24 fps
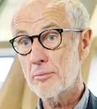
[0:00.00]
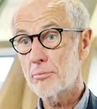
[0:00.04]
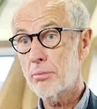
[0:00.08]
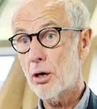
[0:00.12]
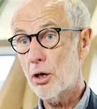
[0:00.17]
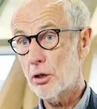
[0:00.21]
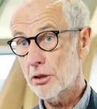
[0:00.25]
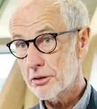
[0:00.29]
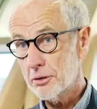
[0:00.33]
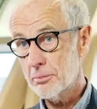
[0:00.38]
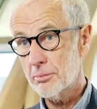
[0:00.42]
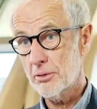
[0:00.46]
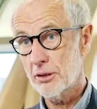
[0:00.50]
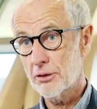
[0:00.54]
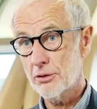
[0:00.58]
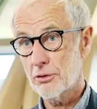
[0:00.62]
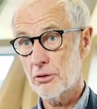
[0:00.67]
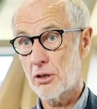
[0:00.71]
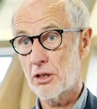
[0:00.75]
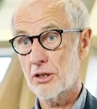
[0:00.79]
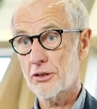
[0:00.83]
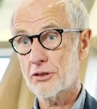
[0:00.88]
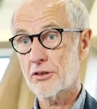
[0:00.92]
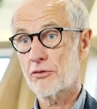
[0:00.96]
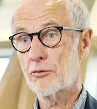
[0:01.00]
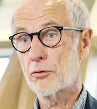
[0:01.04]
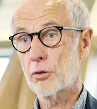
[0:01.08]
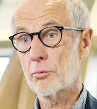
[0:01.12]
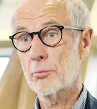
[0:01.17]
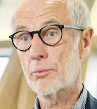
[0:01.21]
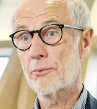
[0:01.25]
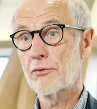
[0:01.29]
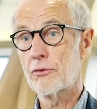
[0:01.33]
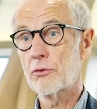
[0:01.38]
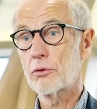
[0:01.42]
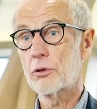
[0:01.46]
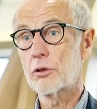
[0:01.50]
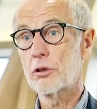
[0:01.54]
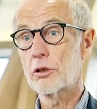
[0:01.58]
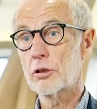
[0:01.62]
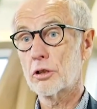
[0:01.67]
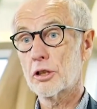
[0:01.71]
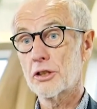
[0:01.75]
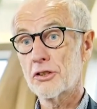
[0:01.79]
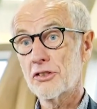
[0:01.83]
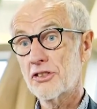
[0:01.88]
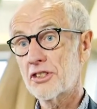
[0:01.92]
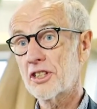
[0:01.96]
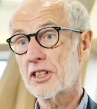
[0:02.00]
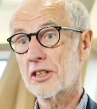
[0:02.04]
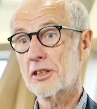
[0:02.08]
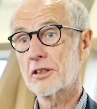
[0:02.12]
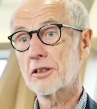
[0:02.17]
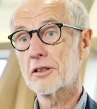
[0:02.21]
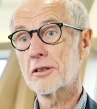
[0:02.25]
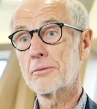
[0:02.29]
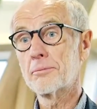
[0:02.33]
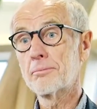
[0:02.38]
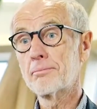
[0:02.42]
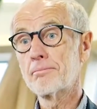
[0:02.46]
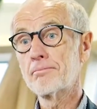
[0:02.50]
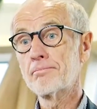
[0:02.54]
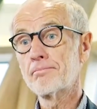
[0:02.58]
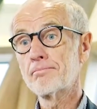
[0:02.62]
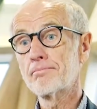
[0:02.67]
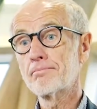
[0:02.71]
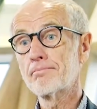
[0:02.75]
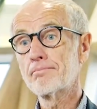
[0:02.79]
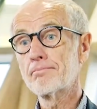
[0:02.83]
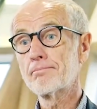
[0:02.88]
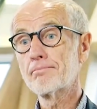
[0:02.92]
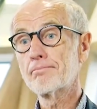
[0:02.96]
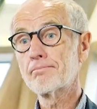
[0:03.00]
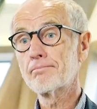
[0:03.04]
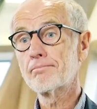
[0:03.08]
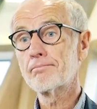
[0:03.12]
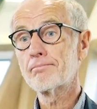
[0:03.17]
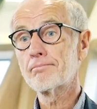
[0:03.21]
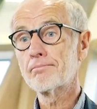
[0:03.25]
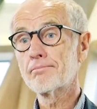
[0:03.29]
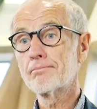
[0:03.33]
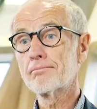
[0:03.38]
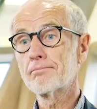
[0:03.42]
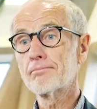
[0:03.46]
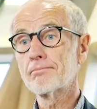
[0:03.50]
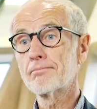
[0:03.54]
impossible to ask for consent. And what